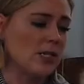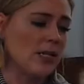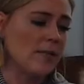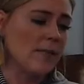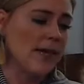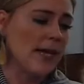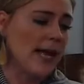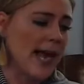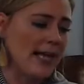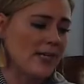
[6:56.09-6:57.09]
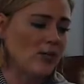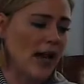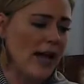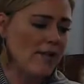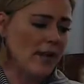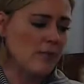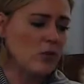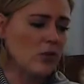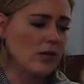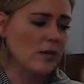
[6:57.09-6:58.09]
Zuckerman, "and drive him
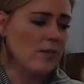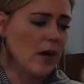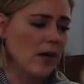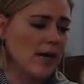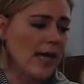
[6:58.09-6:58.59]
toward the barn.